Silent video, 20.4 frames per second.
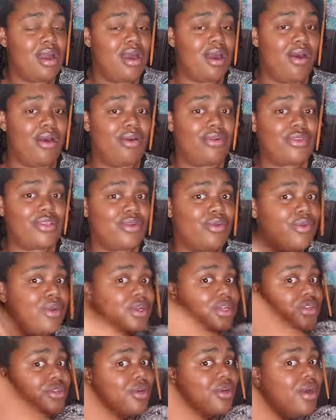I also
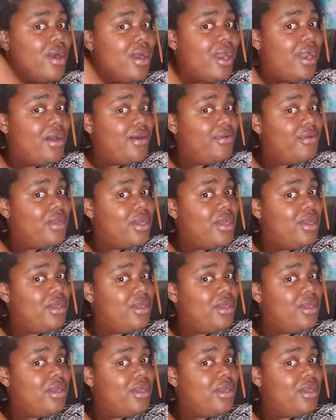want to try out,